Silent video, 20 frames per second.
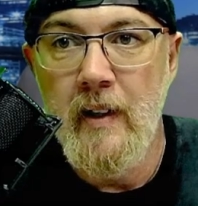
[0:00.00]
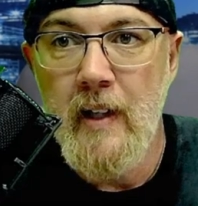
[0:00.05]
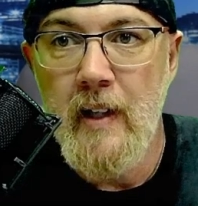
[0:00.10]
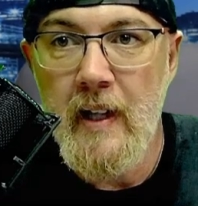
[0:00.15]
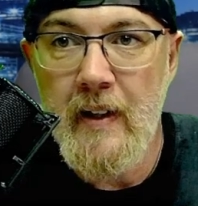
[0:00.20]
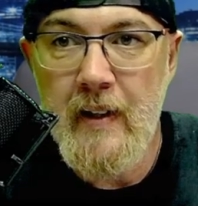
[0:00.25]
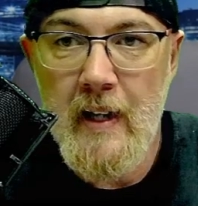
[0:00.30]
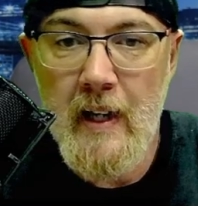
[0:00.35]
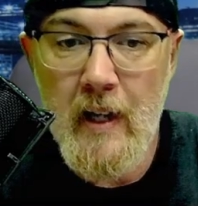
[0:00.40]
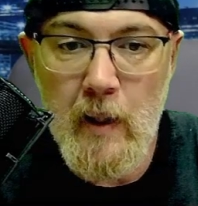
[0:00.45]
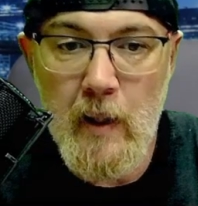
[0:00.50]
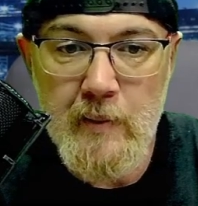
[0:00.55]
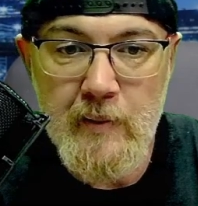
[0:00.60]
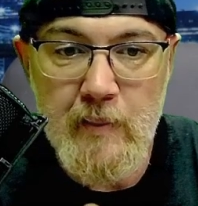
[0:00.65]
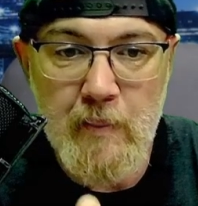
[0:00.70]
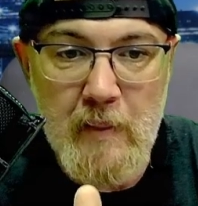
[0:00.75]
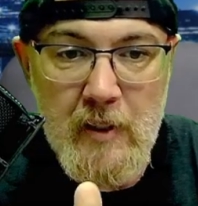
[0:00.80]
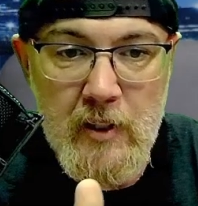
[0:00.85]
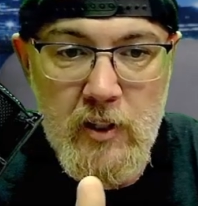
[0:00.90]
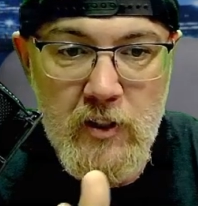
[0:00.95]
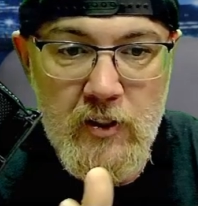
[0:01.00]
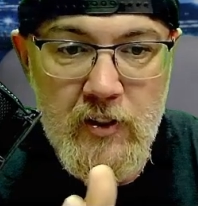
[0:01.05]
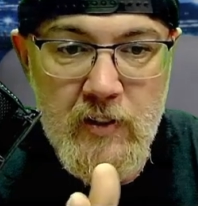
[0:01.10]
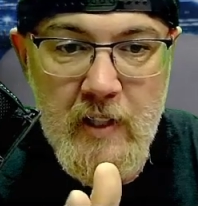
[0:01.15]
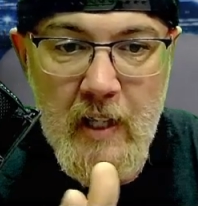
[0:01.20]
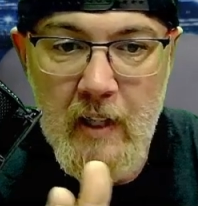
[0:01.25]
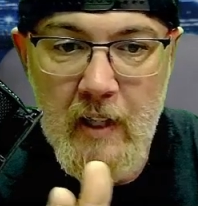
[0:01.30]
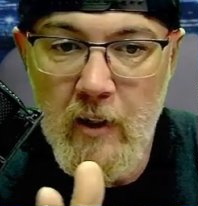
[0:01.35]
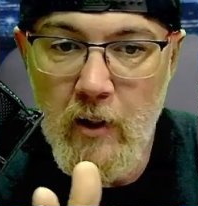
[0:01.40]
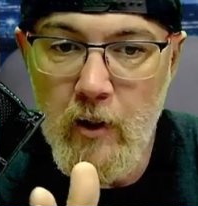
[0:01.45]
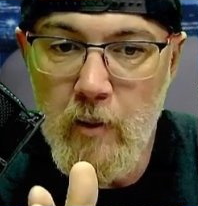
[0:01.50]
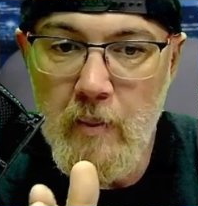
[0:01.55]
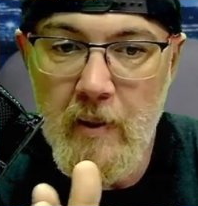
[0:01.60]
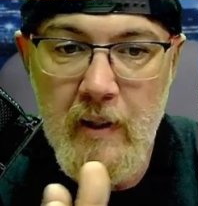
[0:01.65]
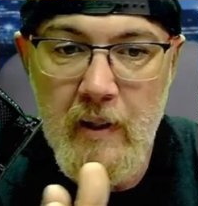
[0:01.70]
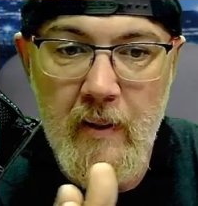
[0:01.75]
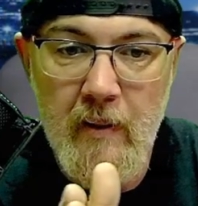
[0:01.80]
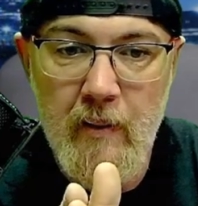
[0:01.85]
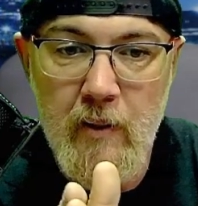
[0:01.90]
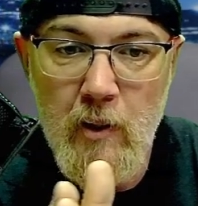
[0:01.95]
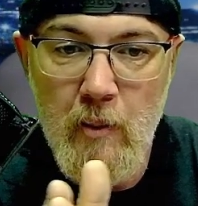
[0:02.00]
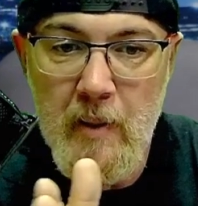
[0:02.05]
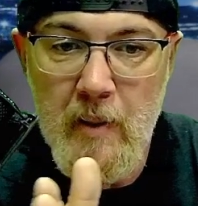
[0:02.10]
and that helps me just stay a little bit, you know,